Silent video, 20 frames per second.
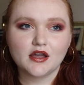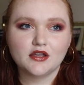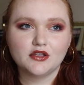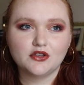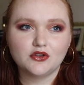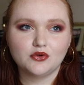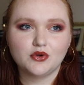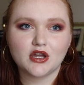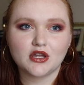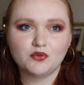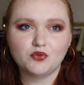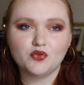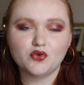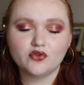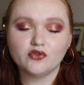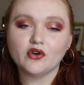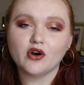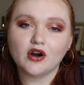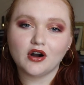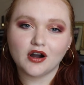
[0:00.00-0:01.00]
you can
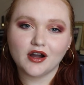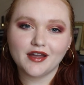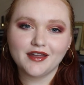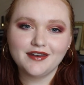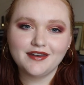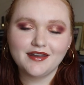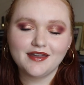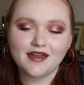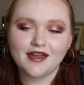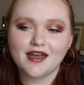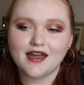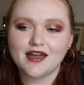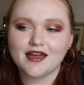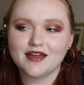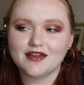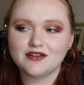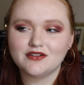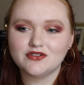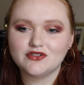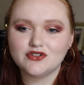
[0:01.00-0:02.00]
move on
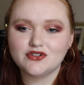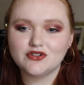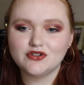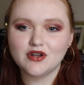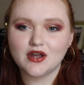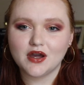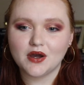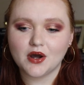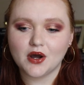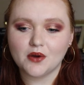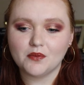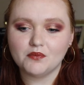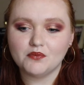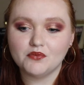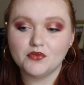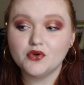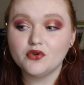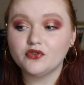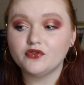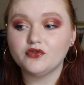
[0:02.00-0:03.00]
and um,
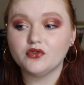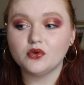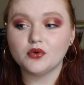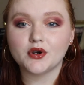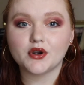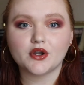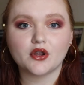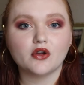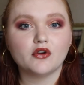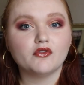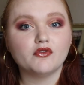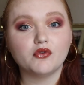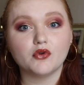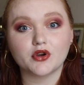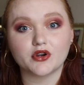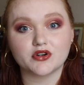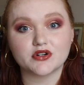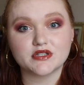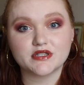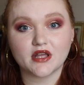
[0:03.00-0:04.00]
move forward for
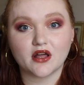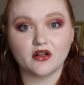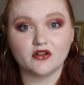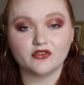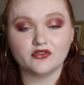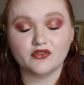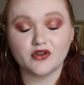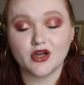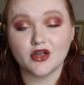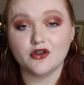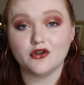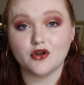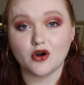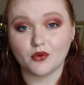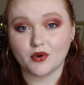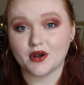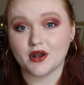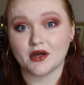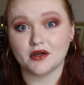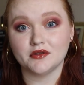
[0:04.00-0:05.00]
yourself and no
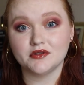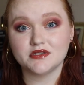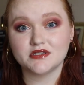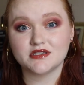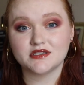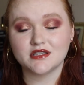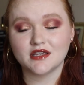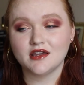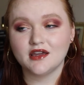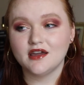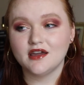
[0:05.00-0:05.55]
one else.